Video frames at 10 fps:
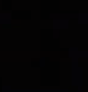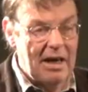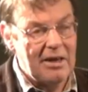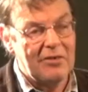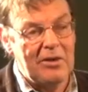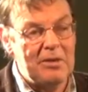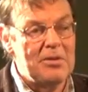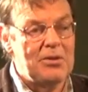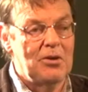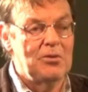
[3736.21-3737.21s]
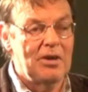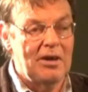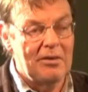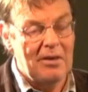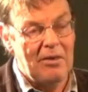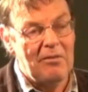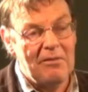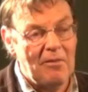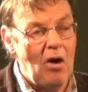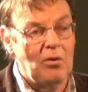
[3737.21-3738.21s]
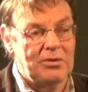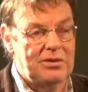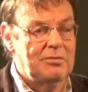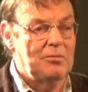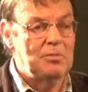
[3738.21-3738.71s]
I agree with you that a, a revolt